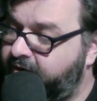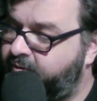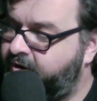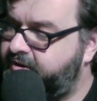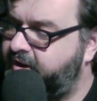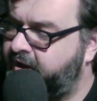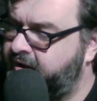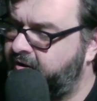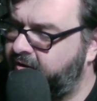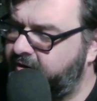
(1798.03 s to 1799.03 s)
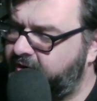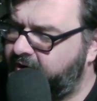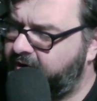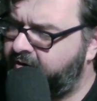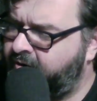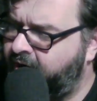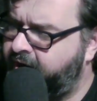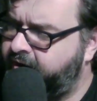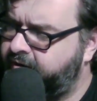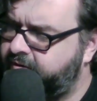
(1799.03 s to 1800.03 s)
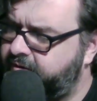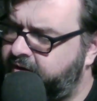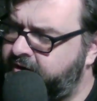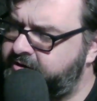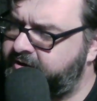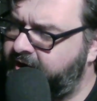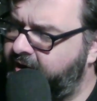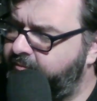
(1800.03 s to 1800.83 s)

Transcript: What the hell? Gray, I snap.